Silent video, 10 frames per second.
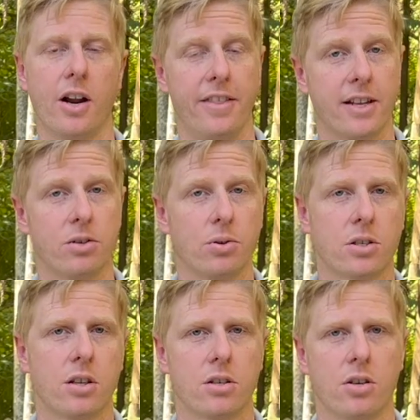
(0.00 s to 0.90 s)
and that's
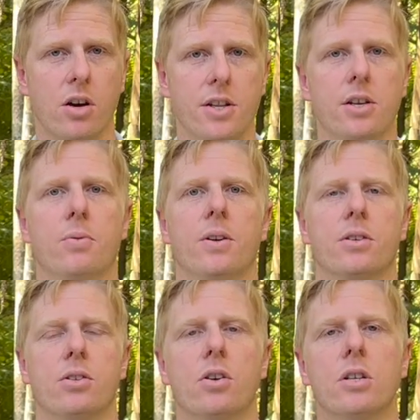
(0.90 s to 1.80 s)
also the side that you want your
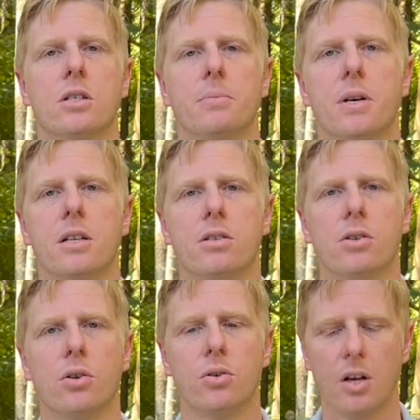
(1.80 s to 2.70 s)
sockets to be
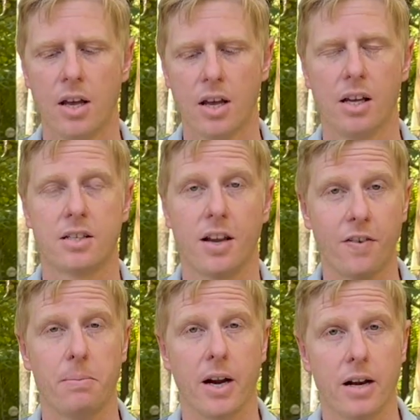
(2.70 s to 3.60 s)
installed,
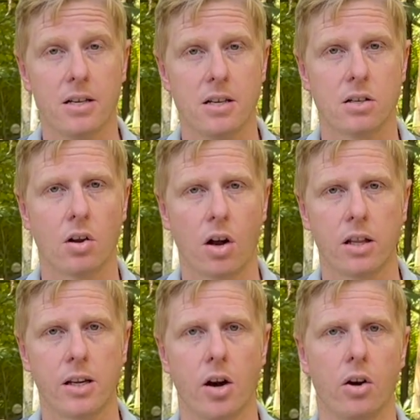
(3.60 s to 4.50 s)
7 meters is
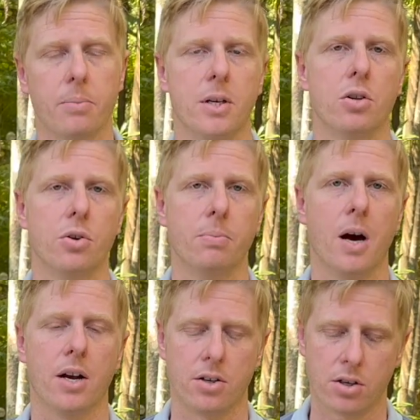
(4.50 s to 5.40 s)
likely going to be too
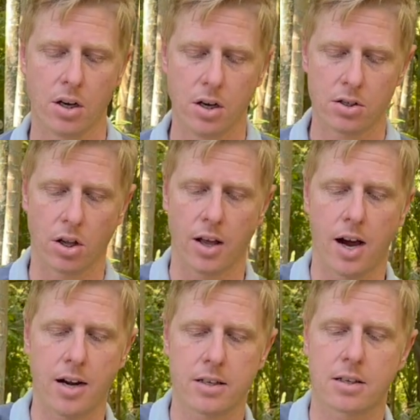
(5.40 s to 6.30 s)
much. So the
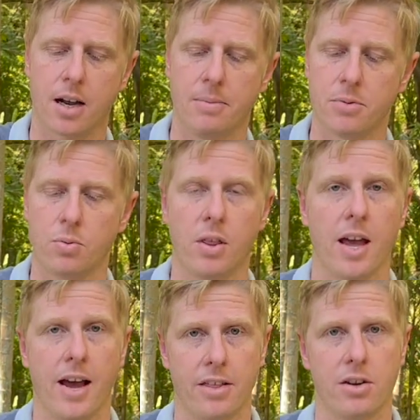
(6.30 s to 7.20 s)
harness comes
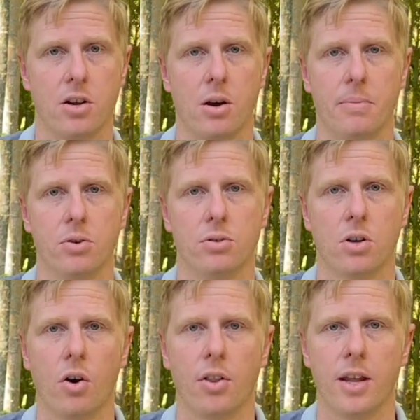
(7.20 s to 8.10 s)
without the terminals
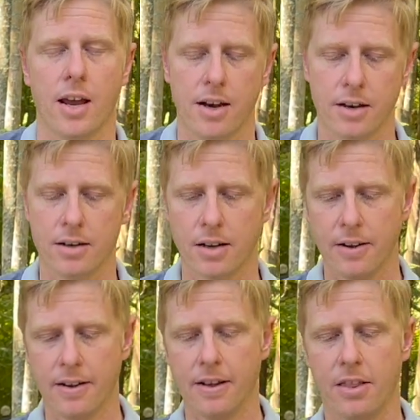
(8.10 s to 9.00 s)
on the end.
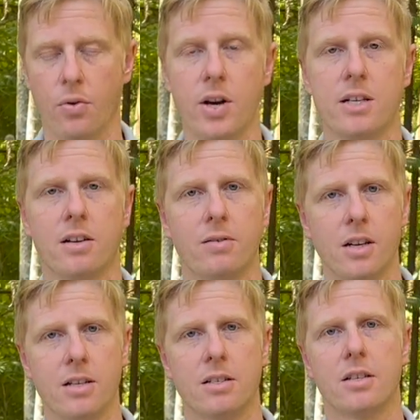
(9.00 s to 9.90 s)
The reason
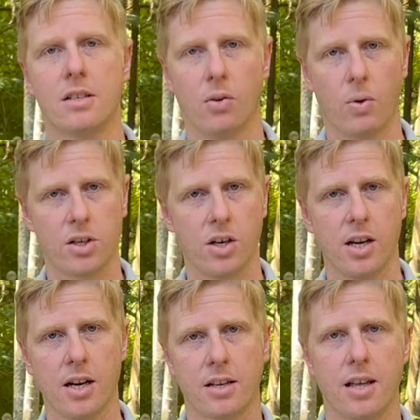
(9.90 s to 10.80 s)
is that once you
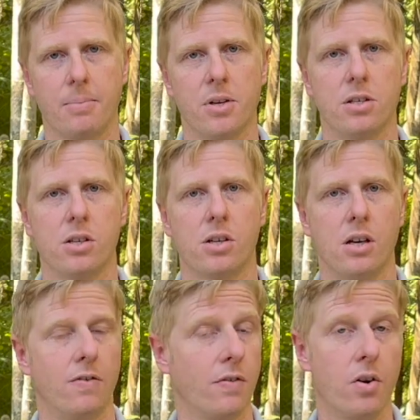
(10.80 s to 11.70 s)
get to that position,
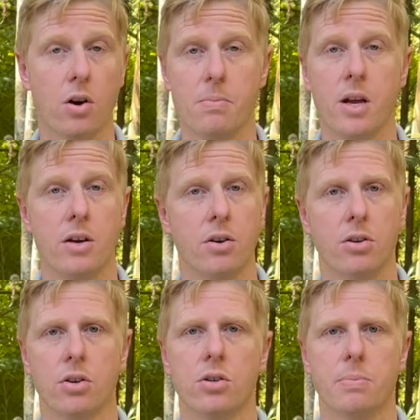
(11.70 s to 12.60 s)
if you've got a meter or
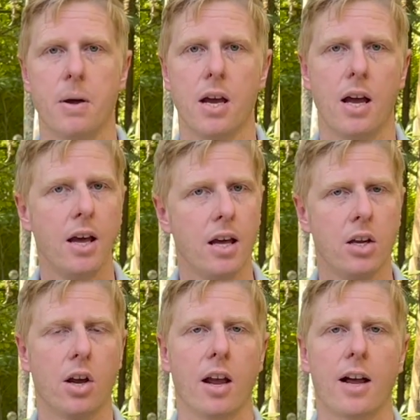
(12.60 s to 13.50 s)
two spare,
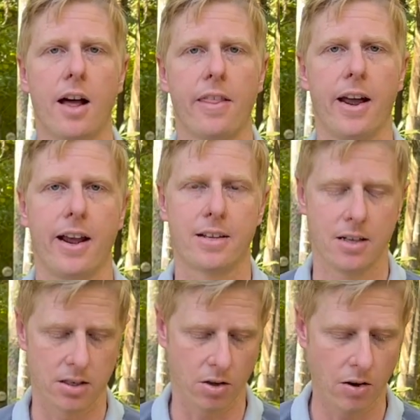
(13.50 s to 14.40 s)
you can cut that
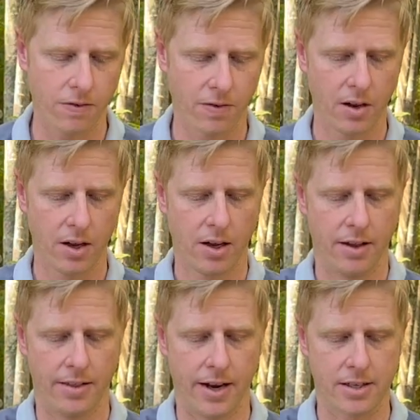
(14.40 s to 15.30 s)
excess off.
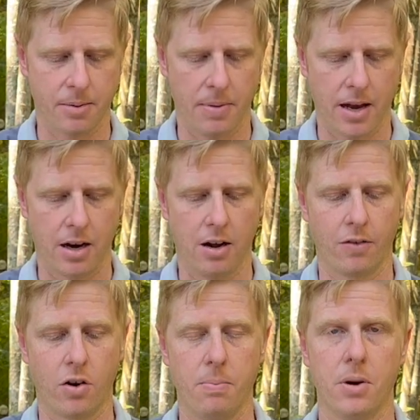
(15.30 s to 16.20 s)
Then it's a matter of
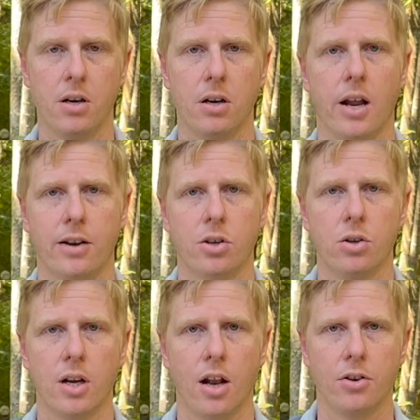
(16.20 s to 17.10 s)
crimping our 2
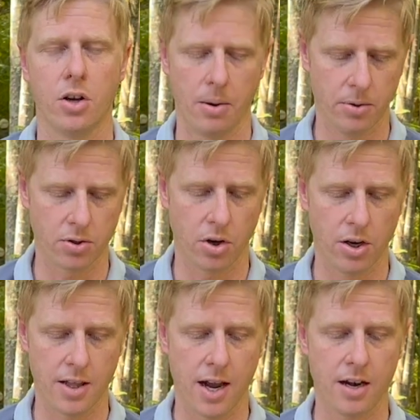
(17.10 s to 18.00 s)
yellow terminals onto
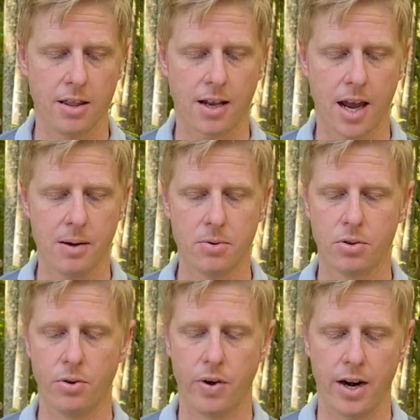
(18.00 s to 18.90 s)
the end of the cable,
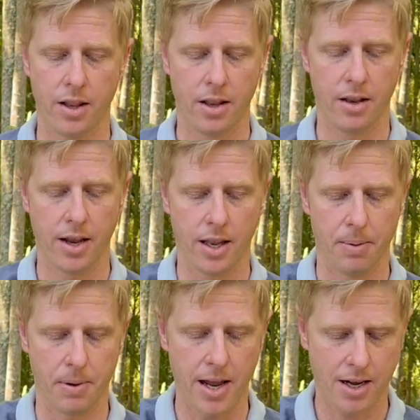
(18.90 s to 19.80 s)
the red and the
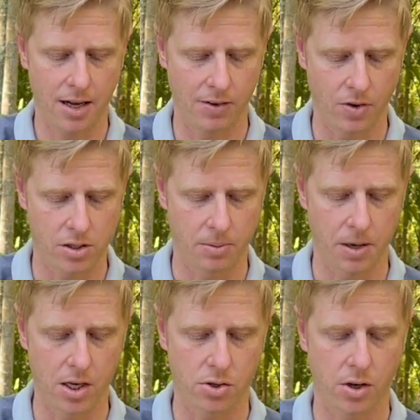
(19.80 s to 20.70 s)
black, and you've got some
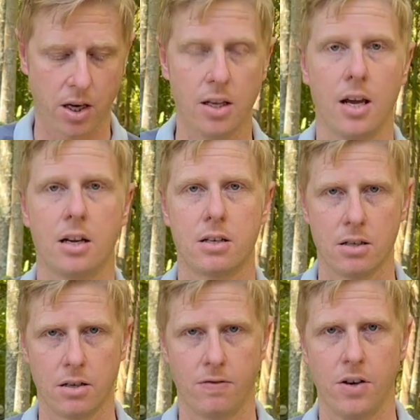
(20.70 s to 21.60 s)
heat shrink in there
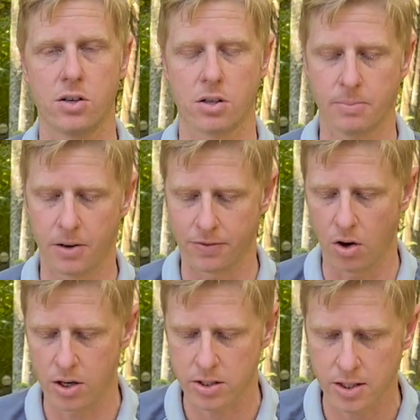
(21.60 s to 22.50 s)
to finish them off
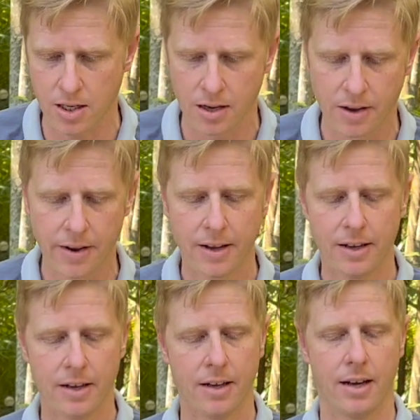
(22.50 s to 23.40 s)
nicely.
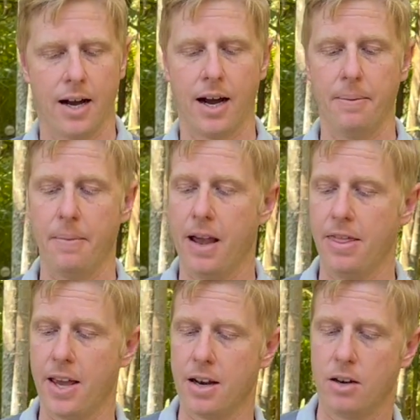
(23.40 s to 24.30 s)

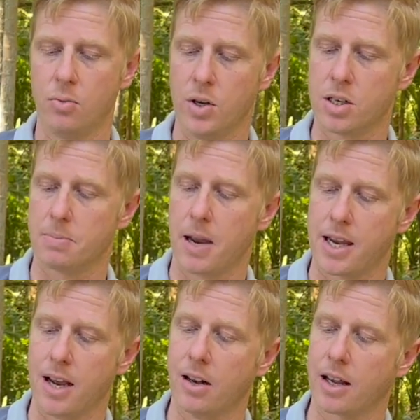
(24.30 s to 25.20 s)
And then we just make
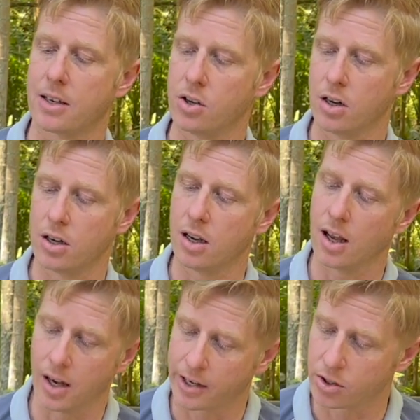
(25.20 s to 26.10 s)
our
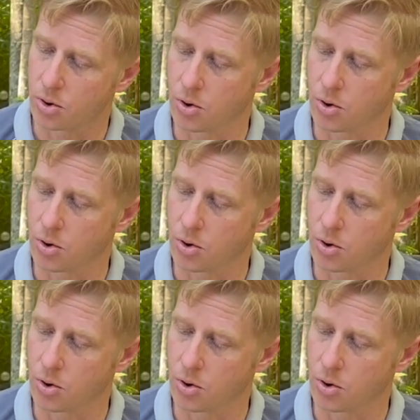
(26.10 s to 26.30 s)
electrical